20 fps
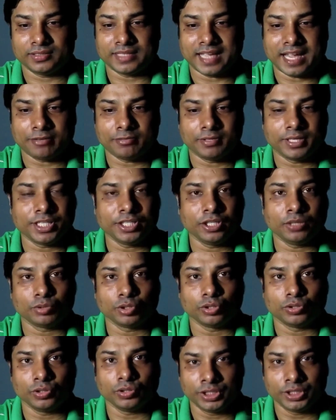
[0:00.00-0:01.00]
the handwriting of
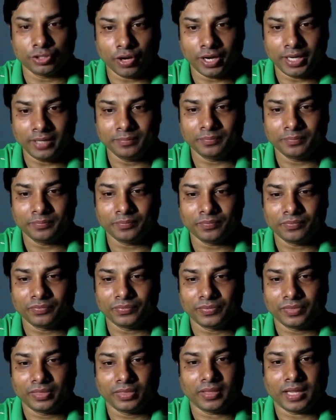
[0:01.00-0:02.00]
Satyajit Roy,
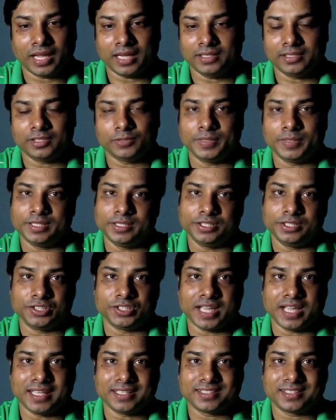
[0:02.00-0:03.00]
and it's been
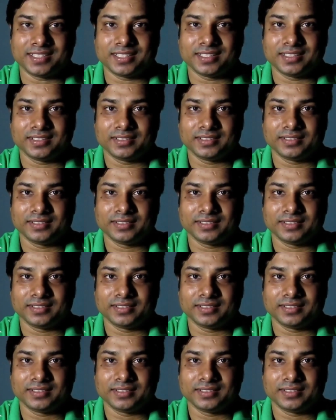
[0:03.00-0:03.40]
digitized.